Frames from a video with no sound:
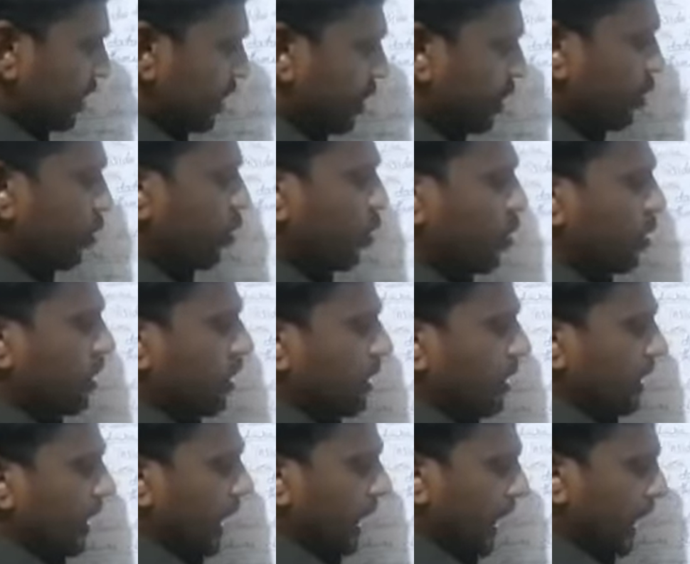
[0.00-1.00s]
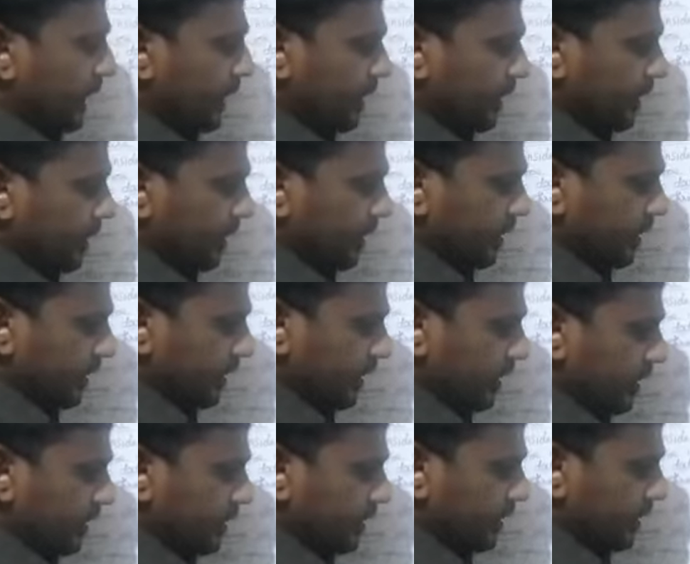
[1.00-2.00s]
Q and
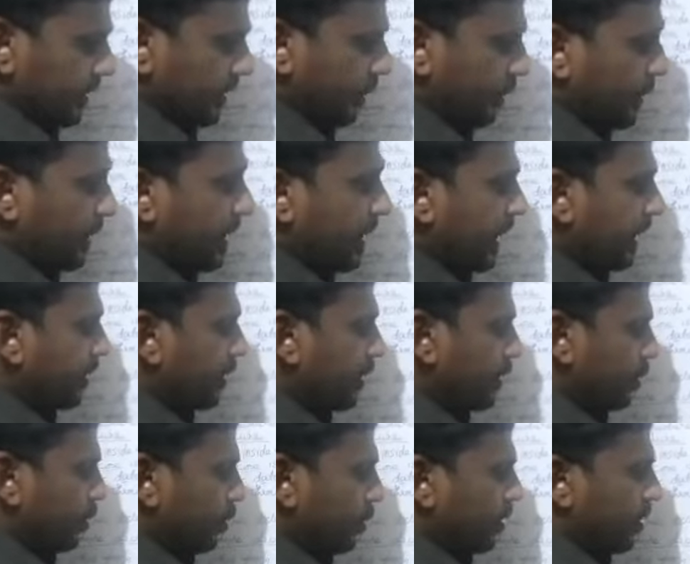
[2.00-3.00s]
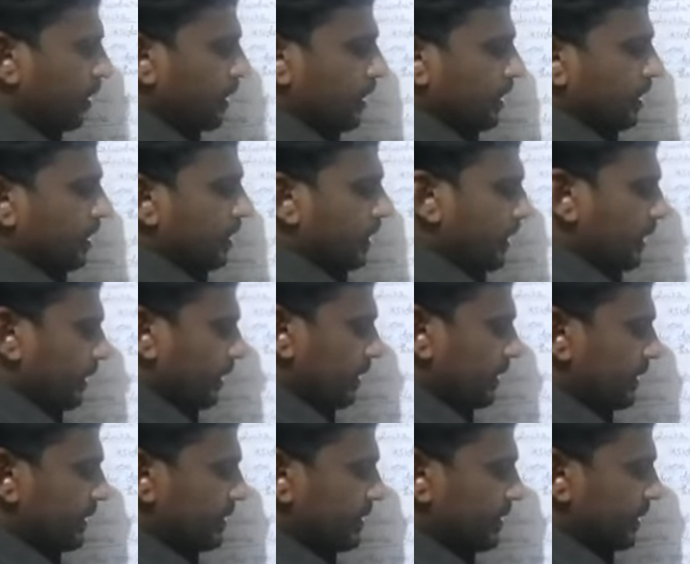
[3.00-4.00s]
P and Q,
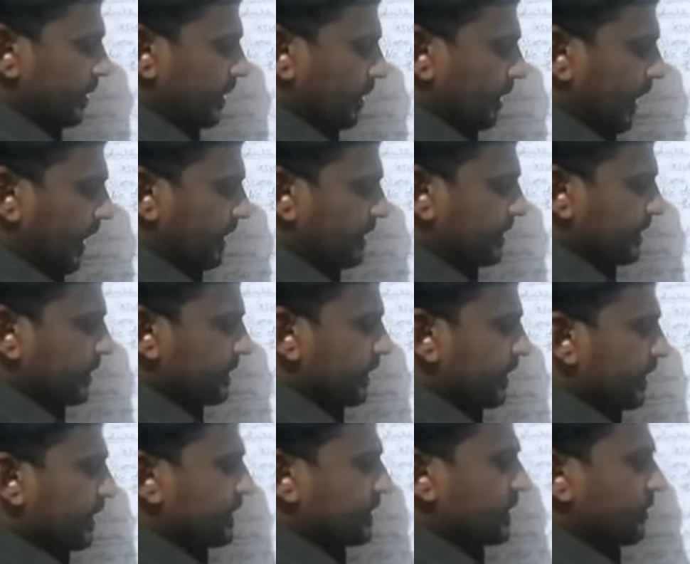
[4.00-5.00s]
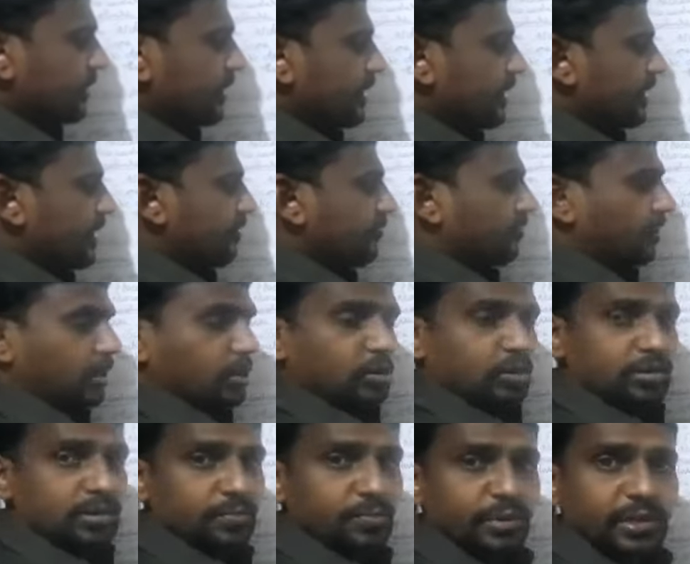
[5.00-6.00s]
this access link is immediately
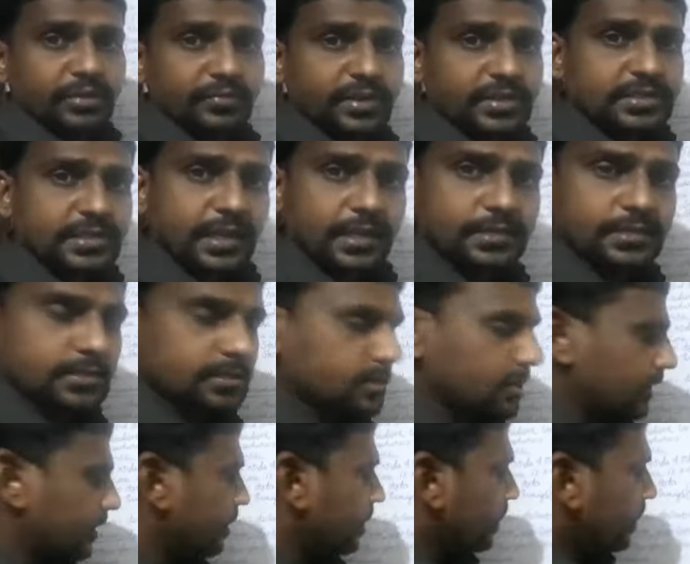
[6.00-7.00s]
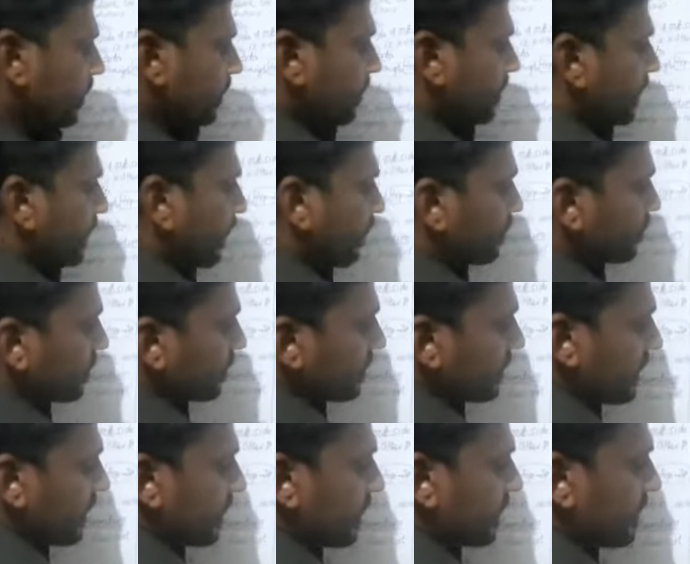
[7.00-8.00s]
followed the previous access link. Here also
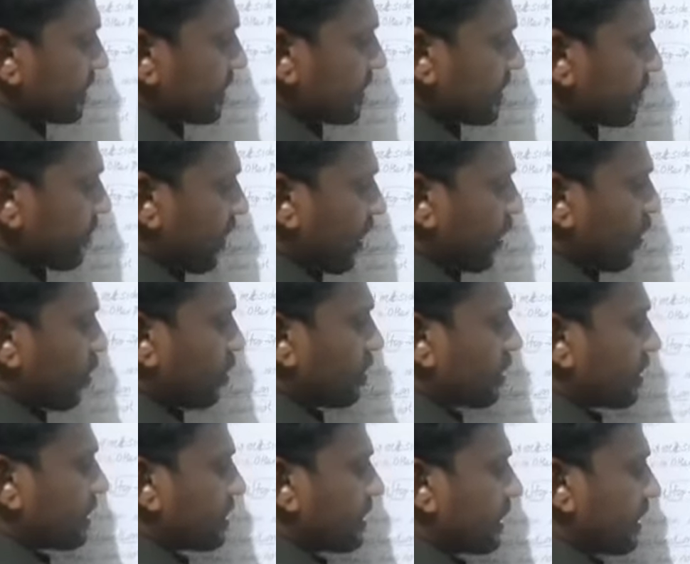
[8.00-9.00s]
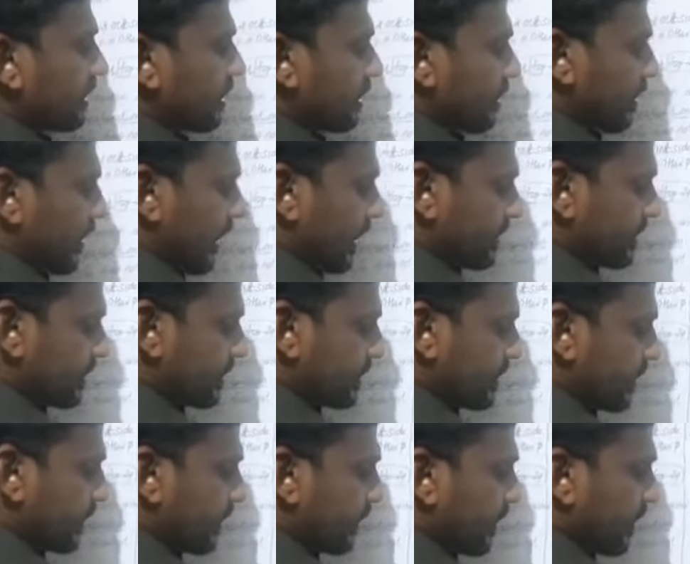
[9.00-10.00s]
see, this is followed access
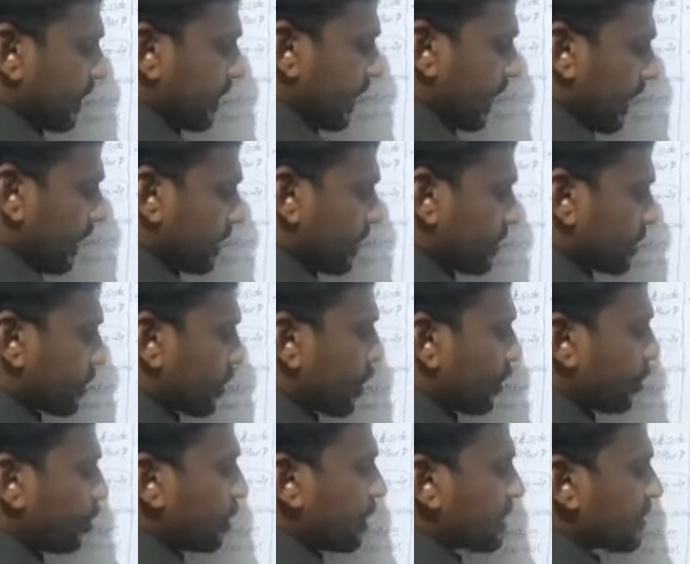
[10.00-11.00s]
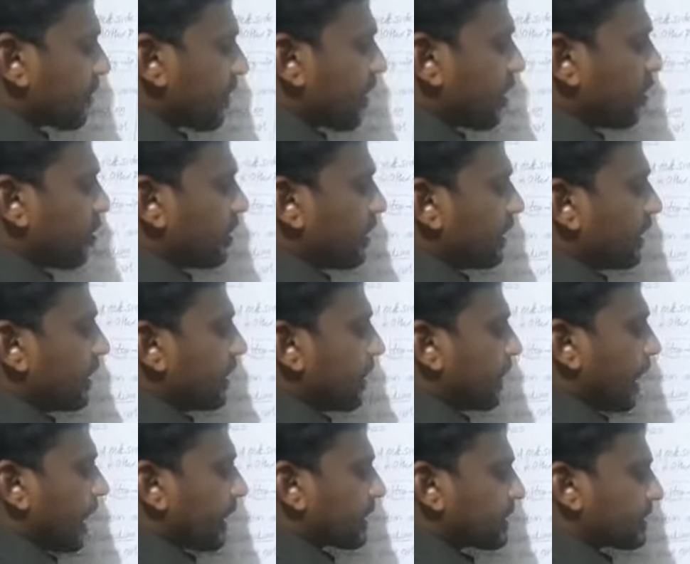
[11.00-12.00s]
link, and this Q is followed the
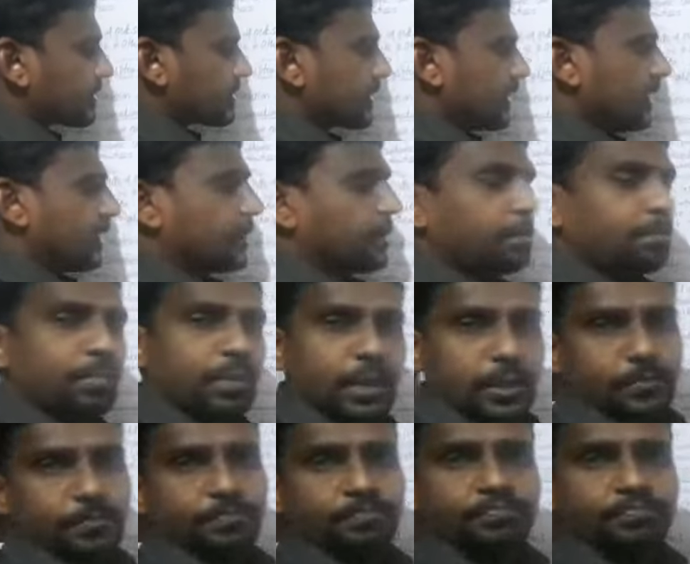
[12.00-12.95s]
access link P.